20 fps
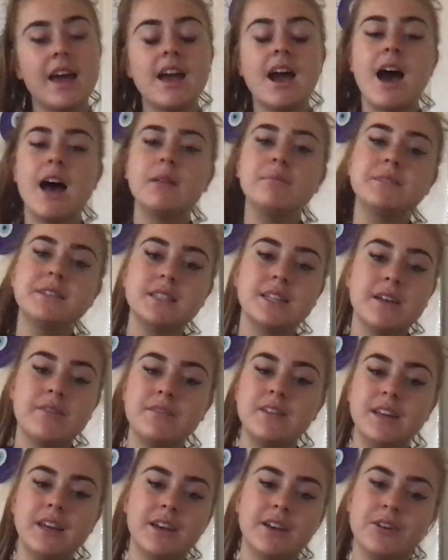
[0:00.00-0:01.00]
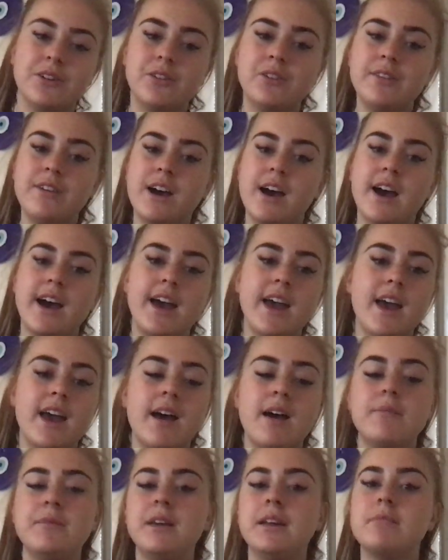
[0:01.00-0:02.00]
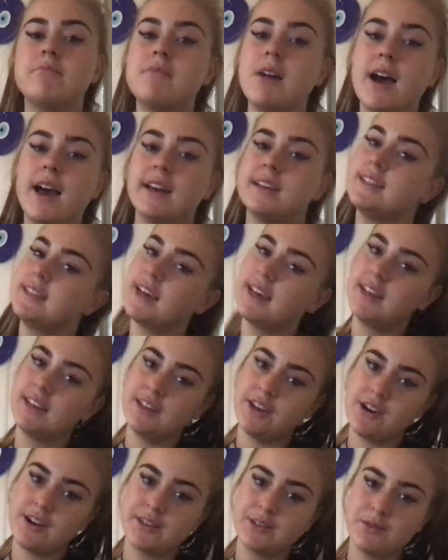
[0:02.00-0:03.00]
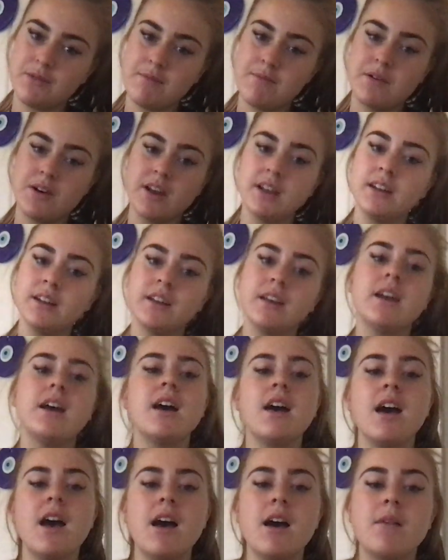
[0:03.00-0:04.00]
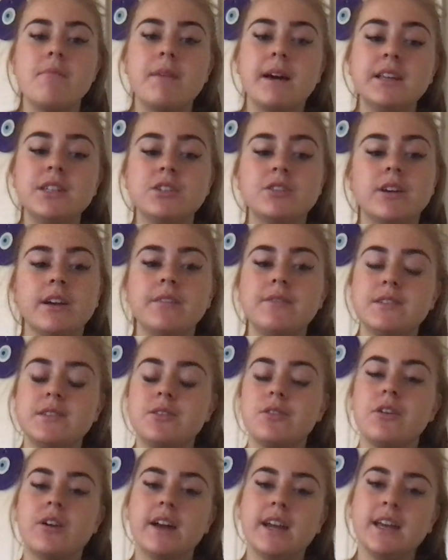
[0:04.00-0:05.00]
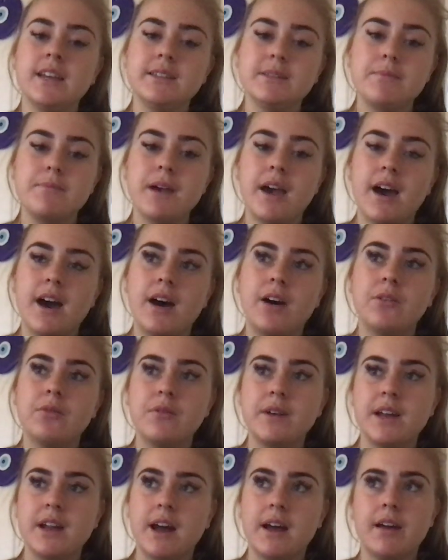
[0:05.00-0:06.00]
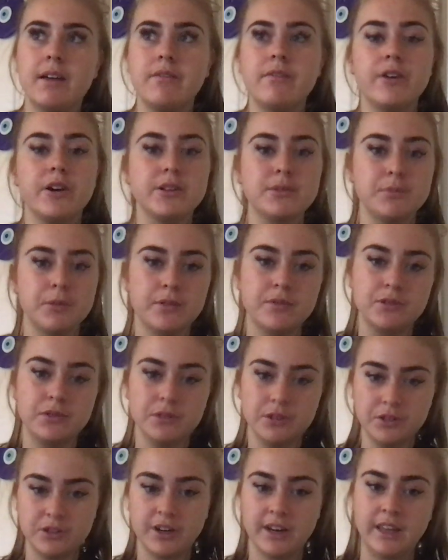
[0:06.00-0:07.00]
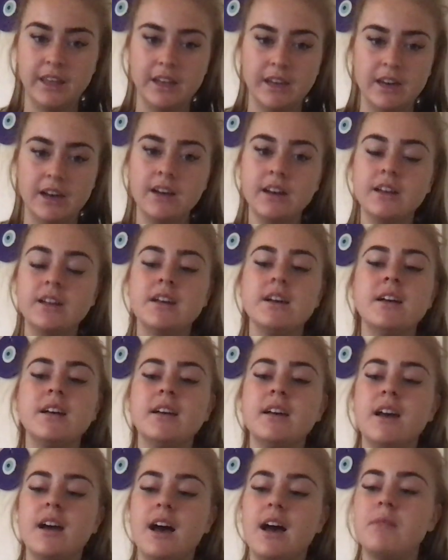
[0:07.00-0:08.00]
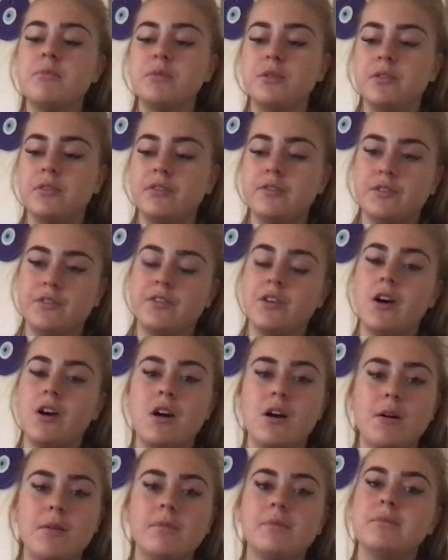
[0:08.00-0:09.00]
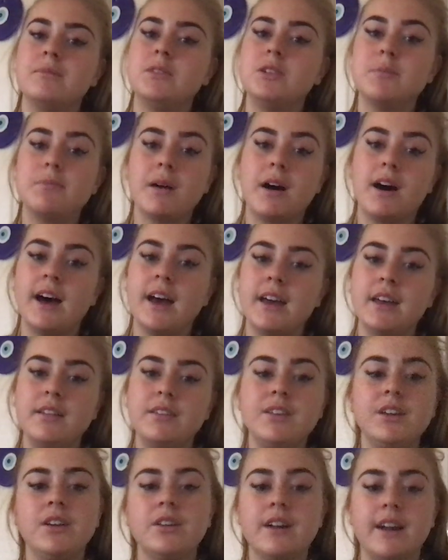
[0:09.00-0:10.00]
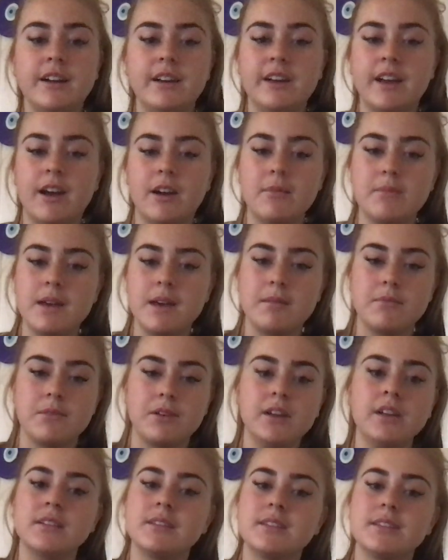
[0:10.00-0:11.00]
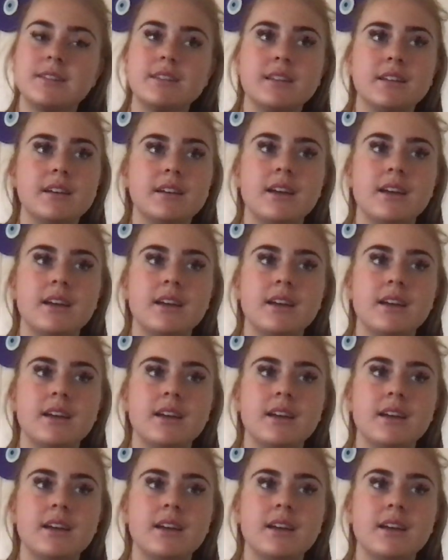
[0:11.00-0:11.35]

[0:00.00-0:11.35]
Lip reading: I'm Stephanie Hill. I am in my second year at Swinburne. My strength story is about when I first moved to Australia. I moved from Dubai, the United Arab Emirates,